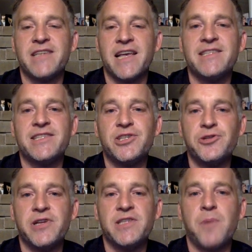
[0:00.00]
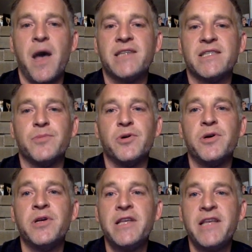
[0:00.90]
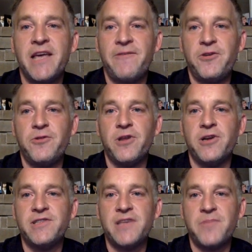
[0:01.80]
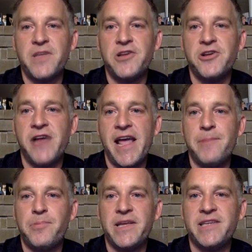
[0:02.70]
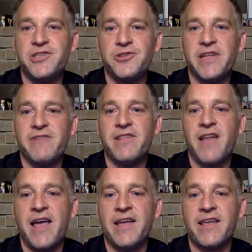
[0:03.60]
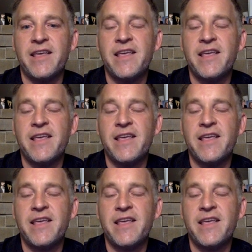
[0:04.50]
as soon as possible. If you learned something new today, please do leave a like.